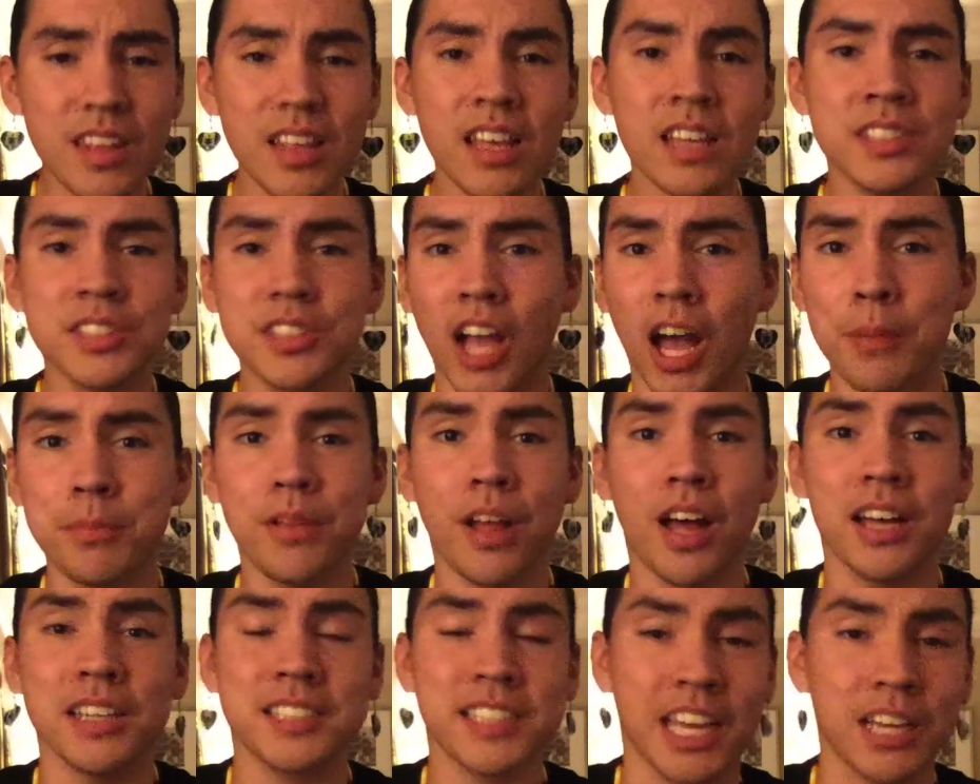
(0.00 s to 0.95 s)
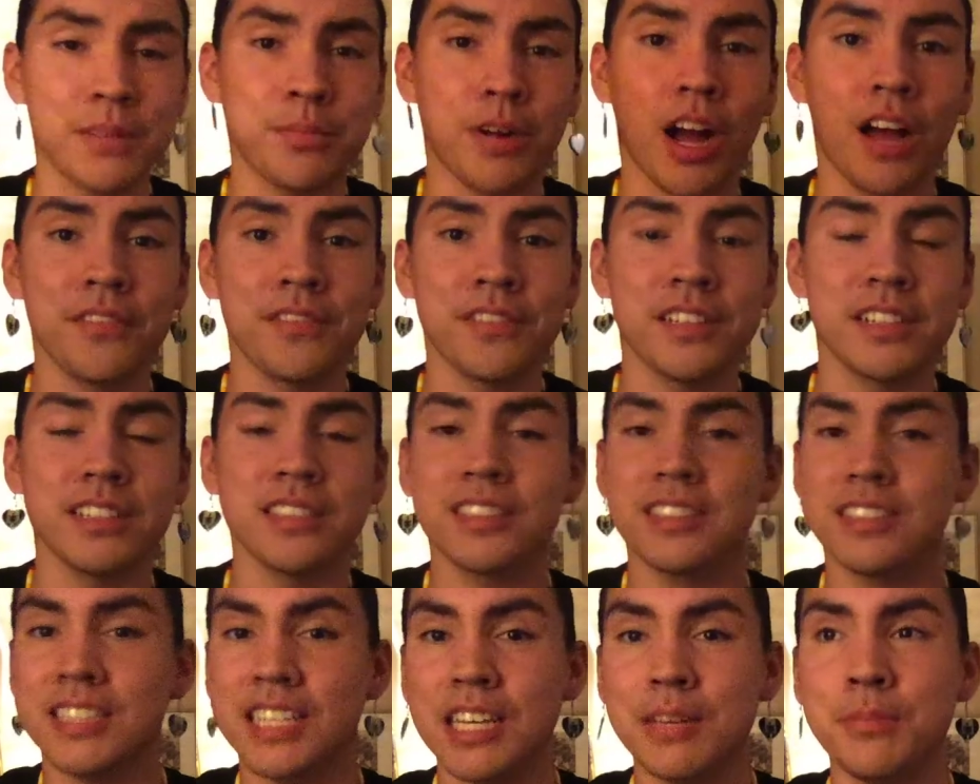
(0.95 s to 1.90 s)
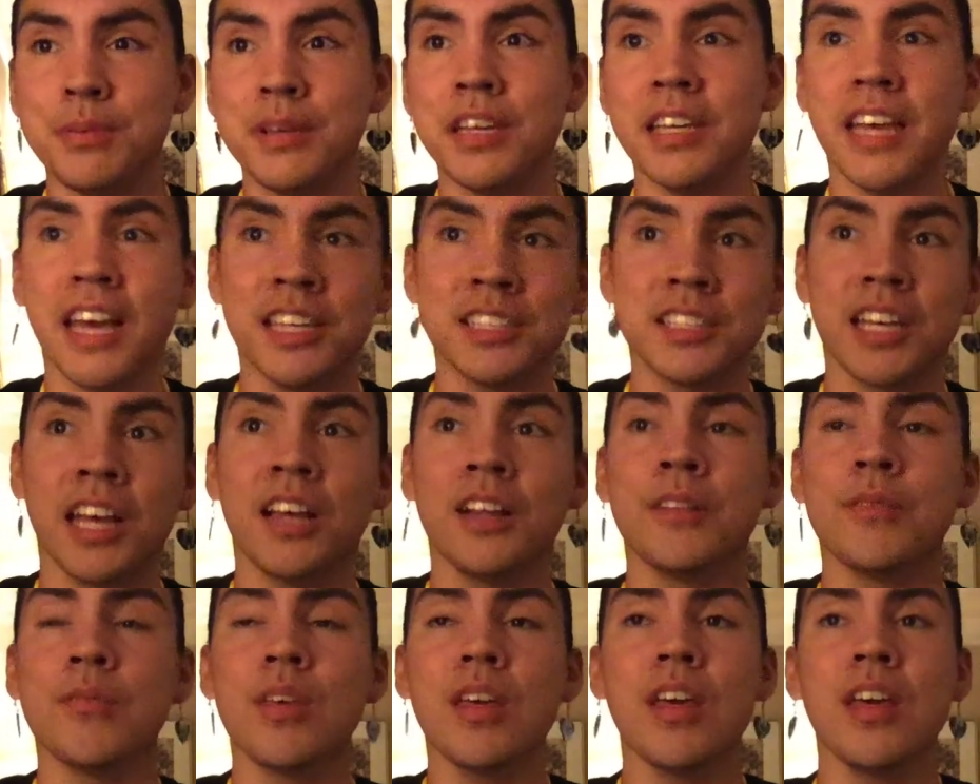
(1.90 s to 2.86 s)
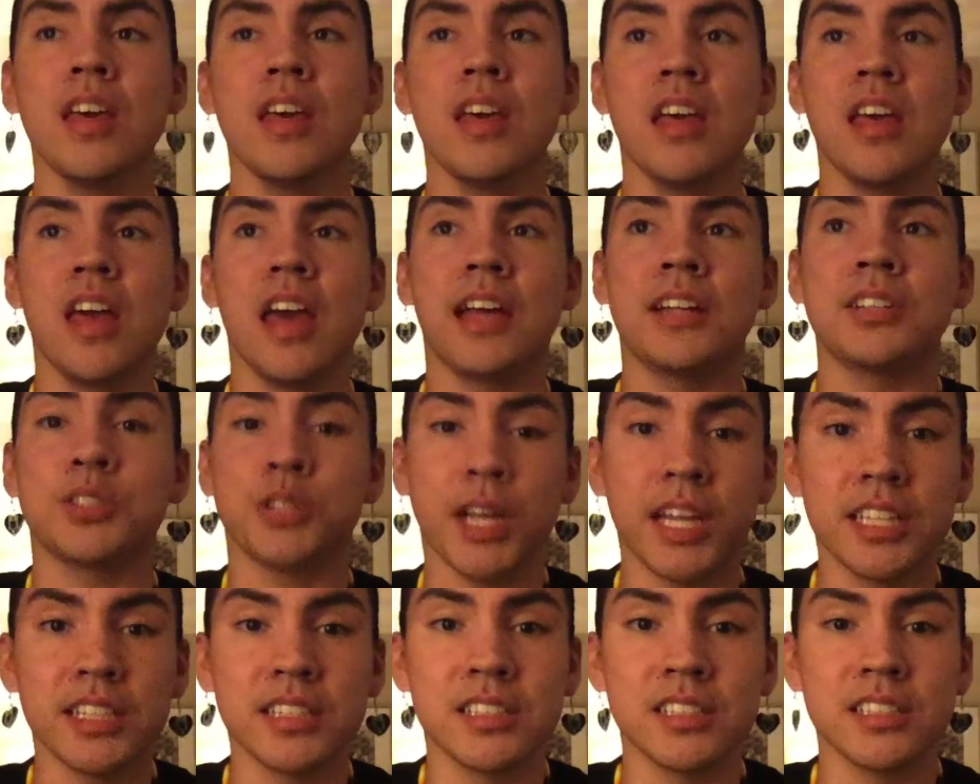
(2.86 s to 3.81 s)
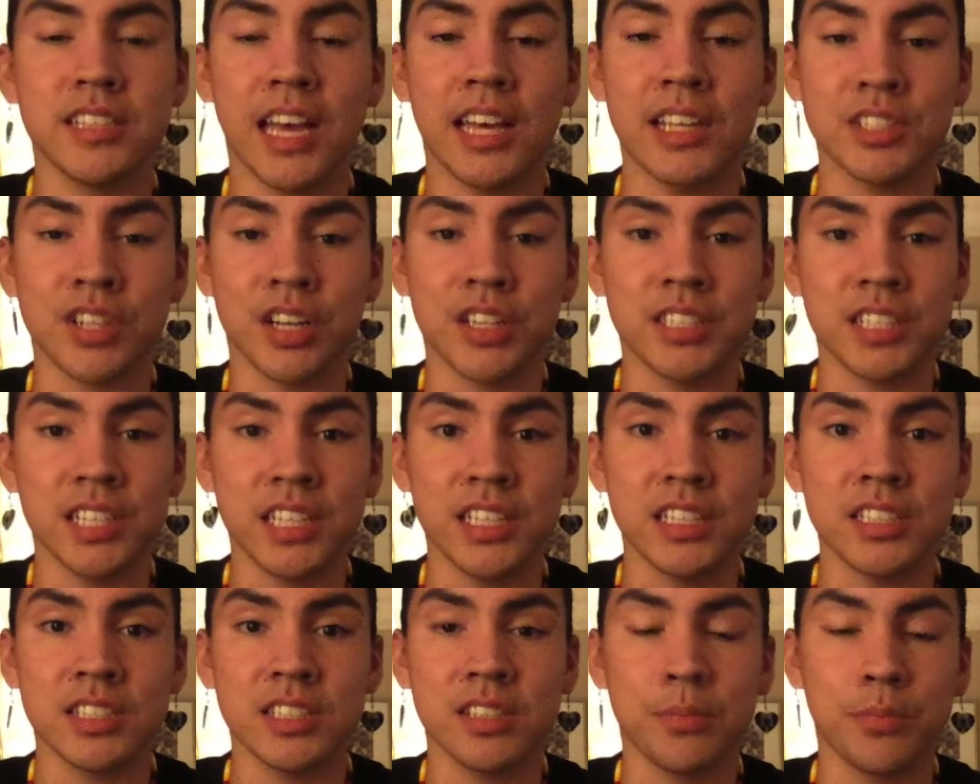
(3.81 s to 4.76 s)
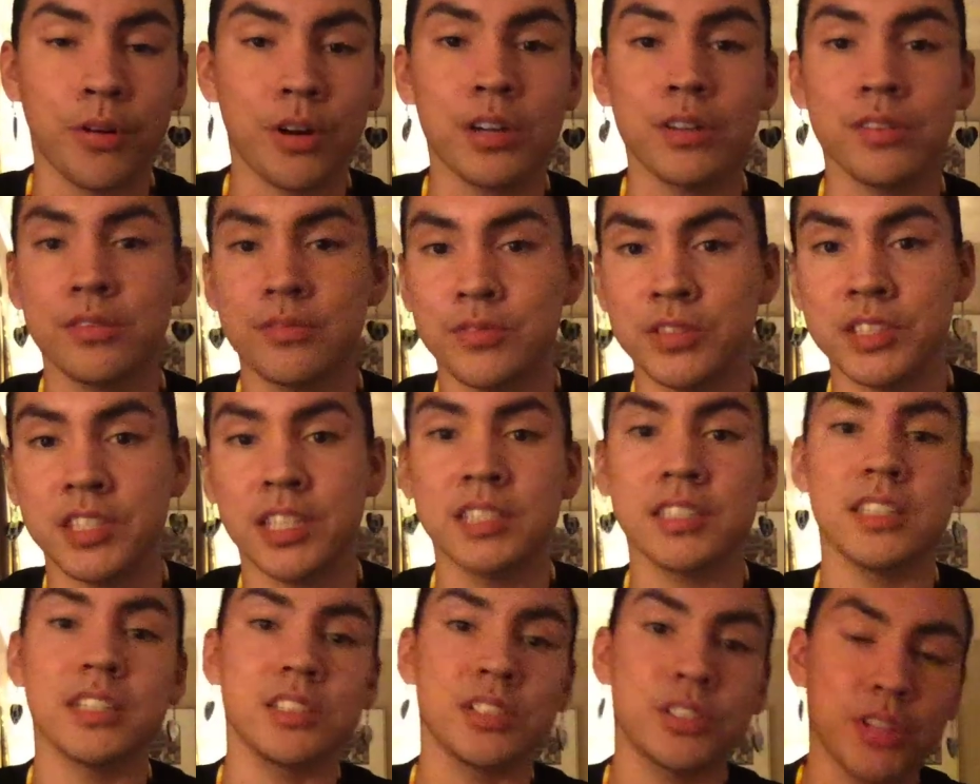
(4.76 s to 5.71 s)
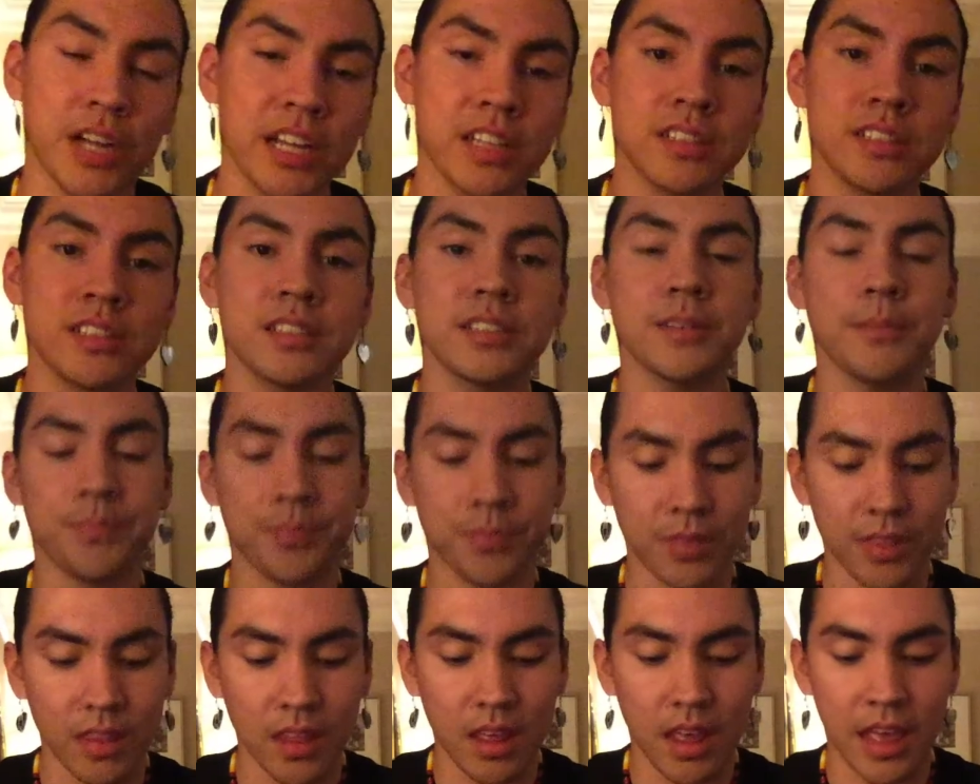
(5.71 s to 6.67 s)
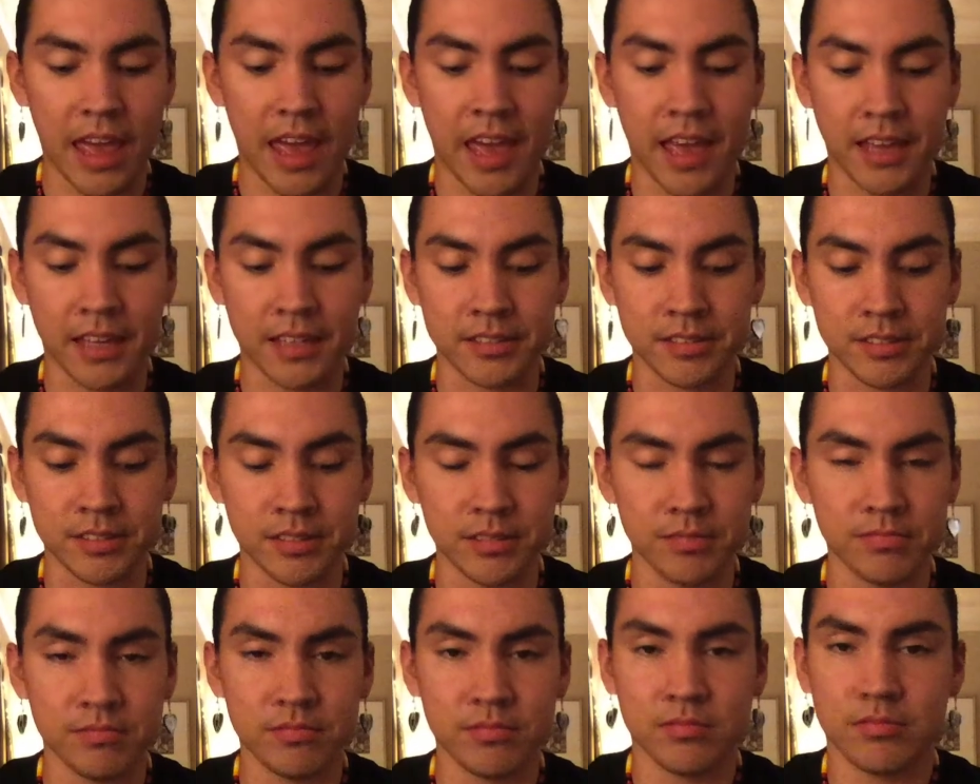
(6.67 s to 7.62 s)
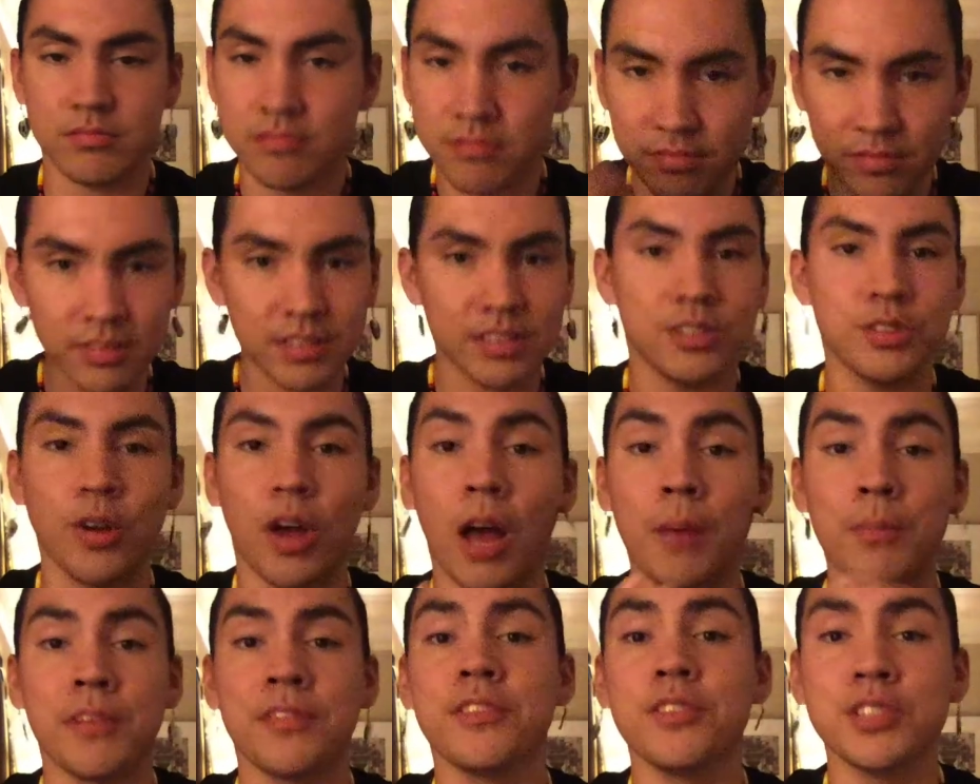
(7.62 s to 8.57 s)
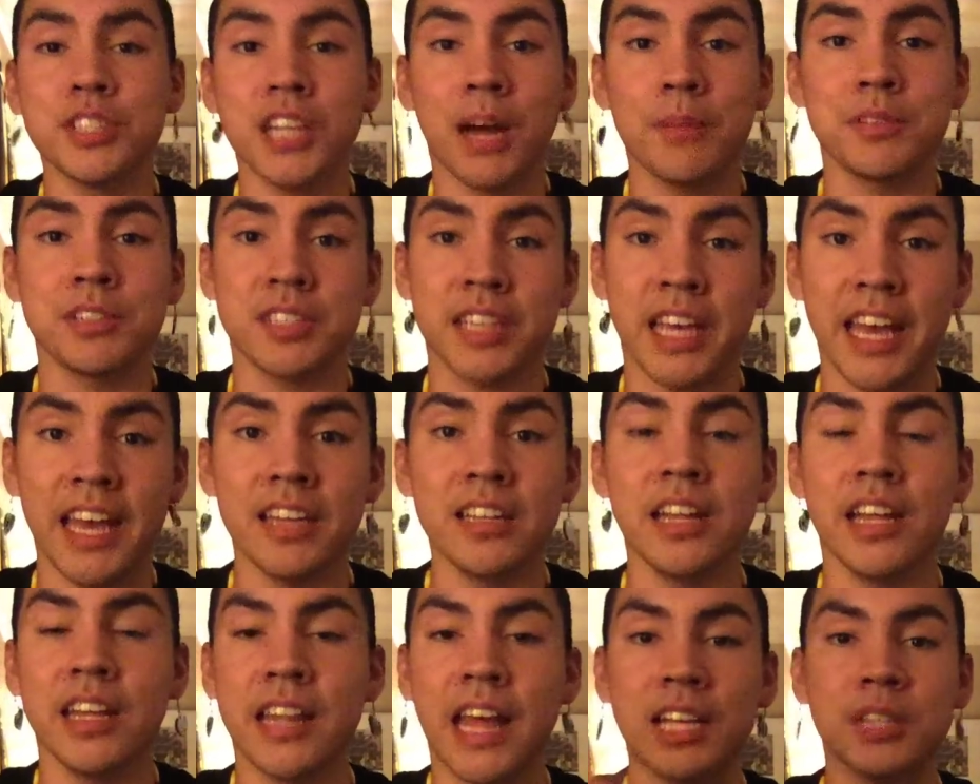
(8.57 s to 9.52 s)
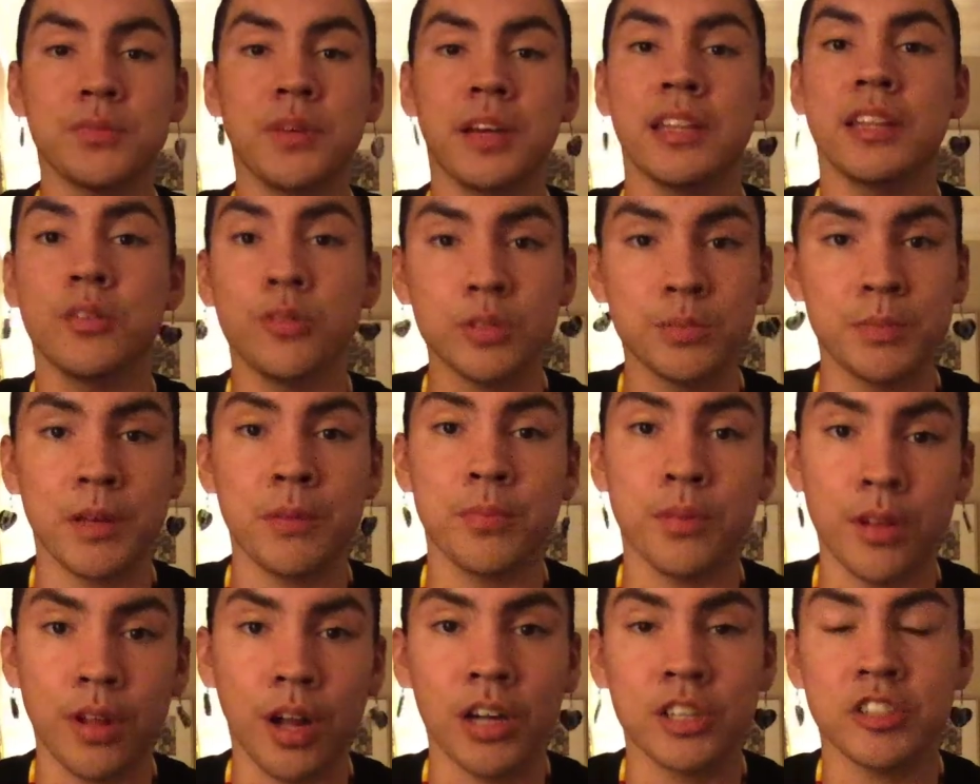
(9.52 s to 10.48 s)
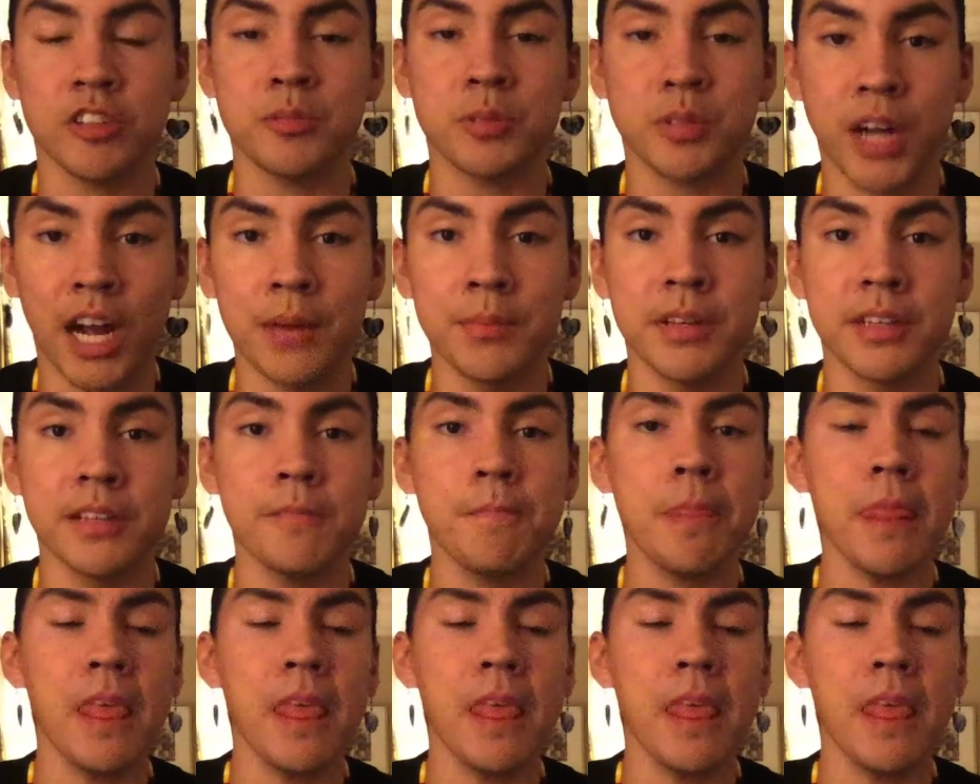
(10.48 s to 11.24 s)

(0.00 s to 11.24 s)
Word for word: Stop loss, take profit, TP, SL, and trends, SRTs, support resistant trends, and so I'm a few chapters ahead, and that's why those people are subscribing.